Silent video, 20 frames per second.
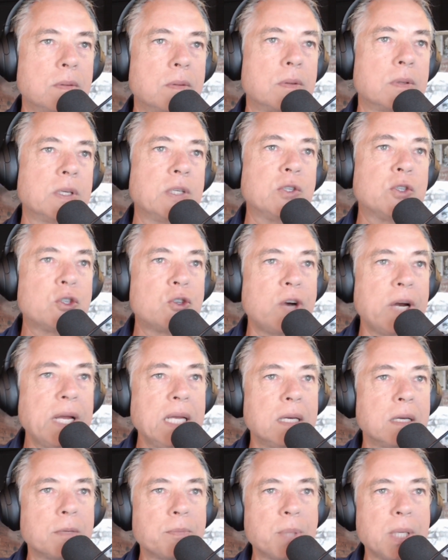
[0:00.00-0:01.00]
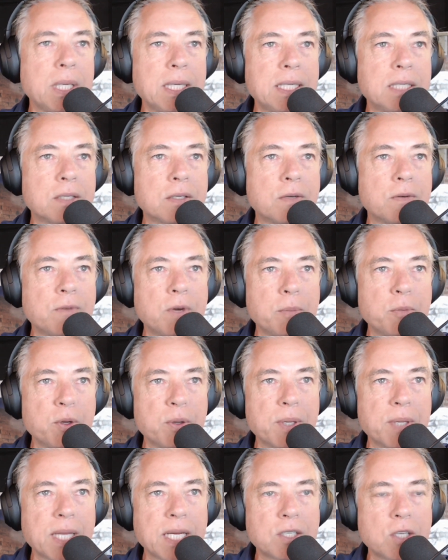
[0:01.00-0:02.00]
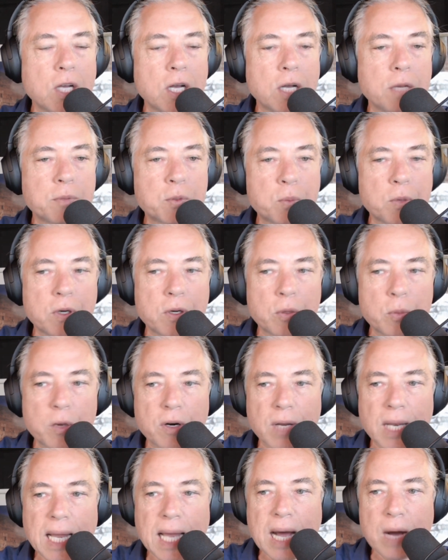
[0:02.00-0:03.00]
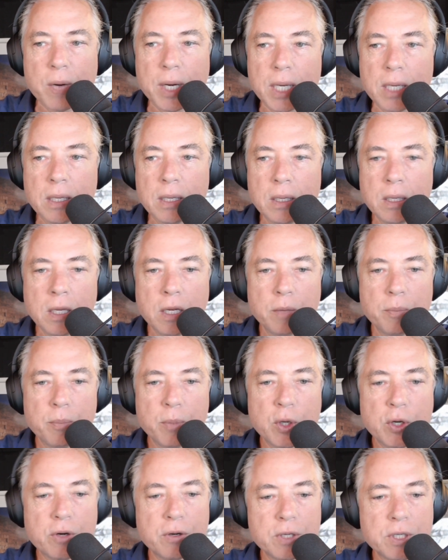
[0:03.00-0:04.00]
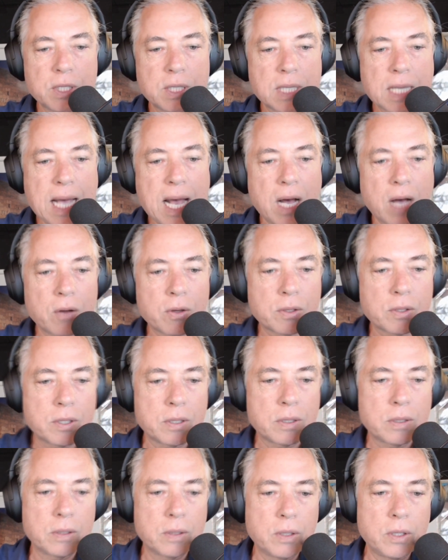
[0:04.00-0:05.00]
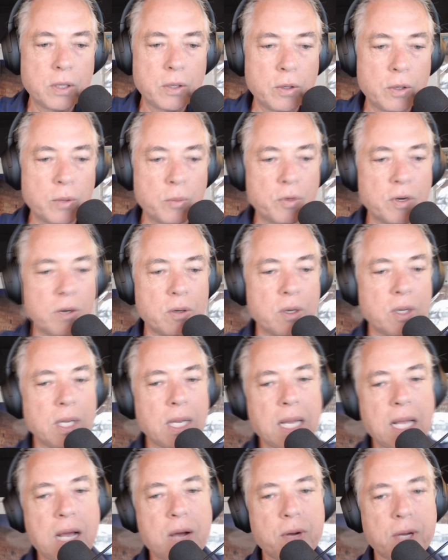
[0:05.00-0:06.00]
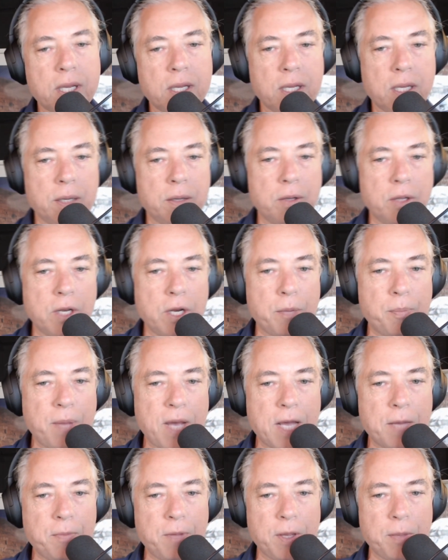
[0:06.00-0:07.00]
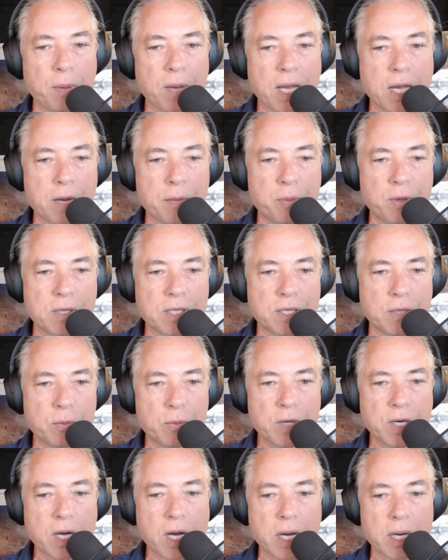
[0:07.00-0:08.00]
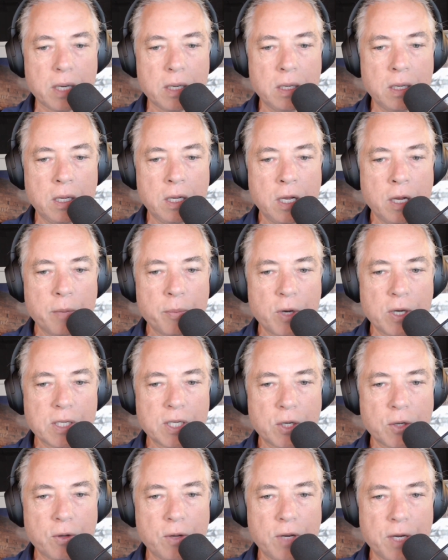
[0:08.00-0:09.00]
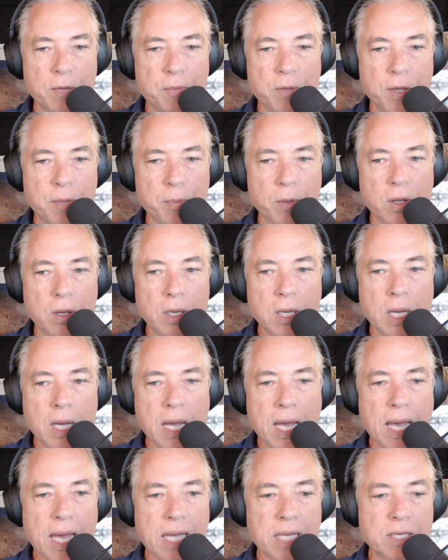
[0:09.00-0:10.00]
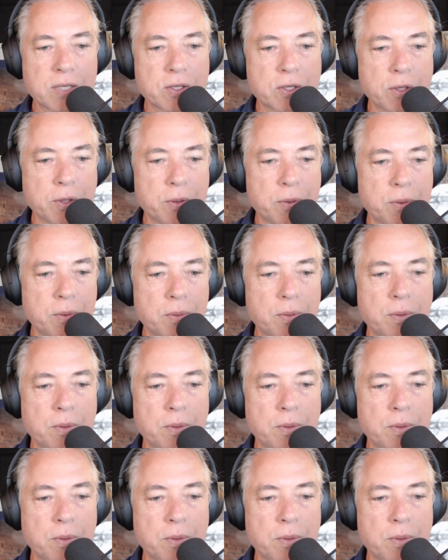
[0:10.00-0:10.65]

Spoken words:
constrained police from doing their jobs. We're allowing murderers out. We're allowing bad people out of prison. We're not prosecuting people. And so,